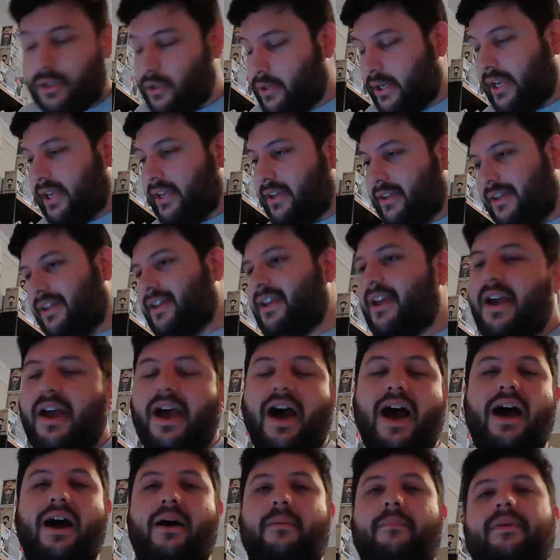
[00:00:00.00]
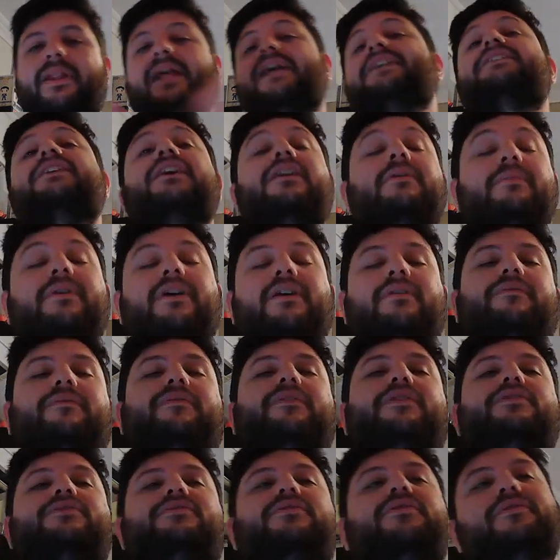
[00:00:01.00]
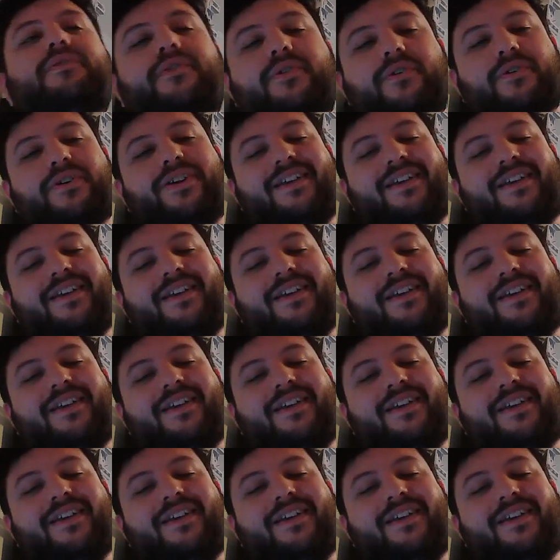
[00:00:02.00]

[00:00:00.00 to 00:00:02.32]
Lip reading: Okay, but that's gonna be it for this review.